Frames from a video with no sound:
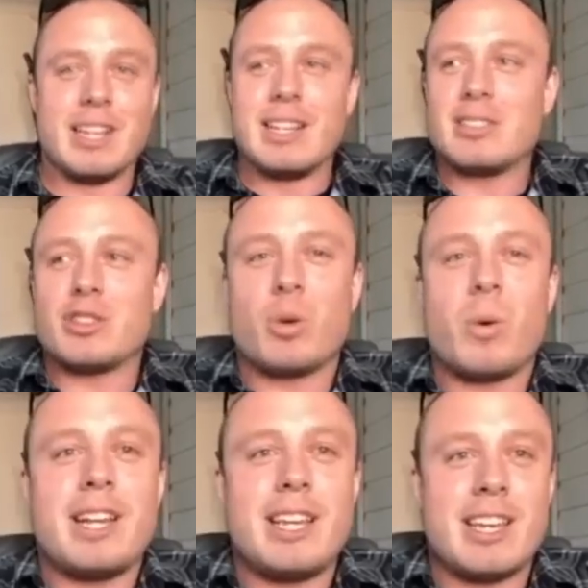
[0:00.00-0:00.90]
That's
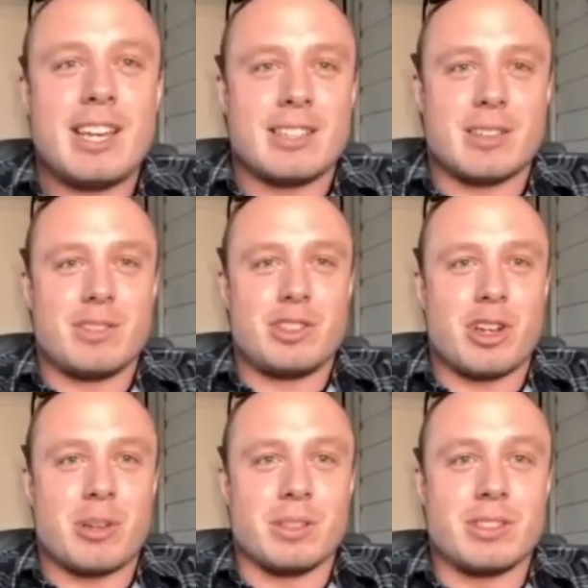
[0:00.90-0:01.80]
20 years of
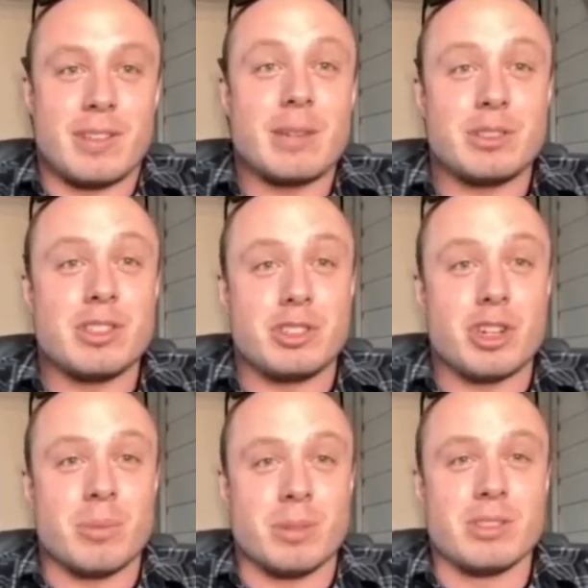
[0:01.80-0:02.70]
Germans. That was the
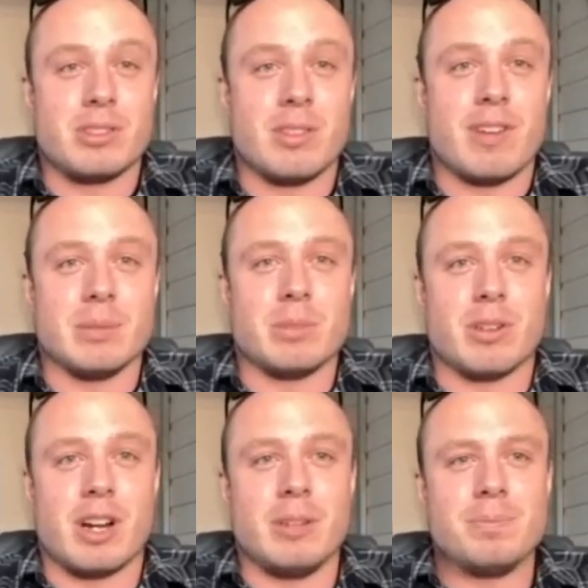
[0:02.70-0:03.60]
Germans developed it,
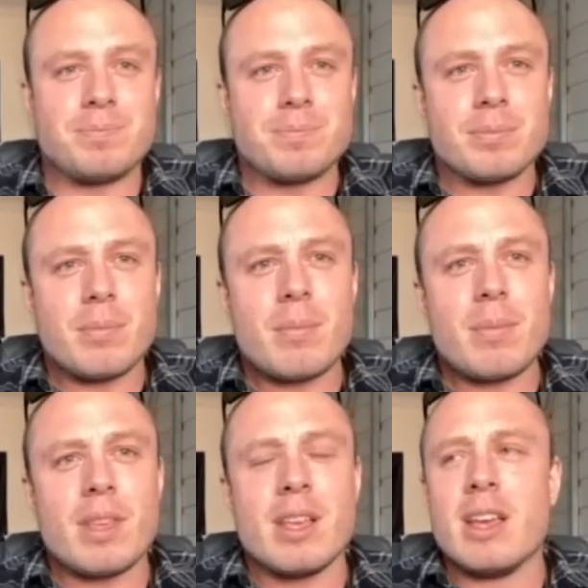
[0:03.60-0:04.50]
right?
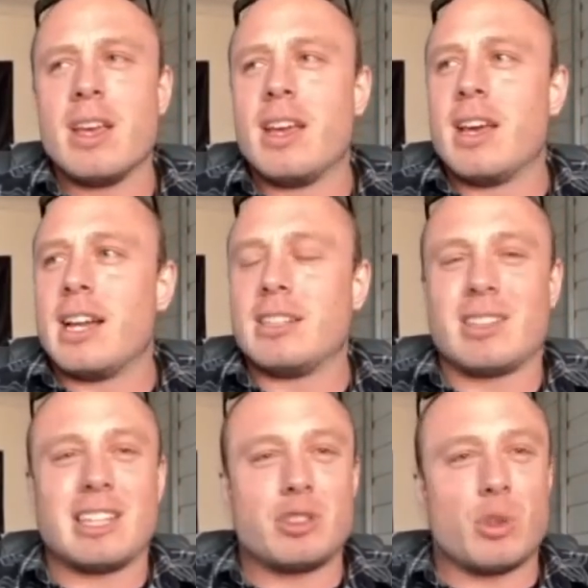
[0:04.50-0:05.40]
And it's
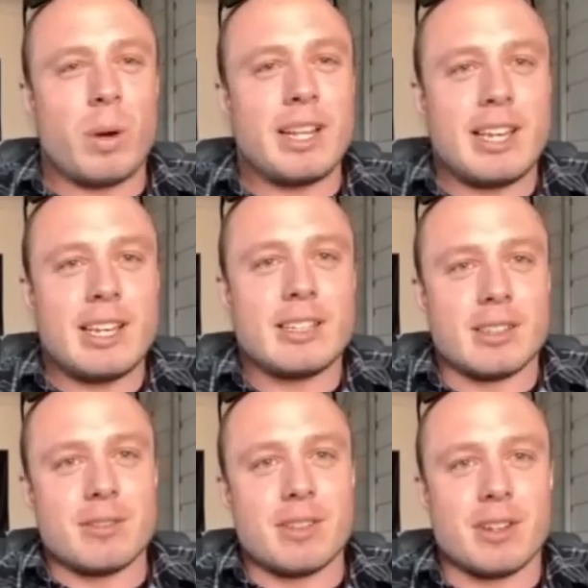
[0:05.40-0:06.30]
like, that's 20 years of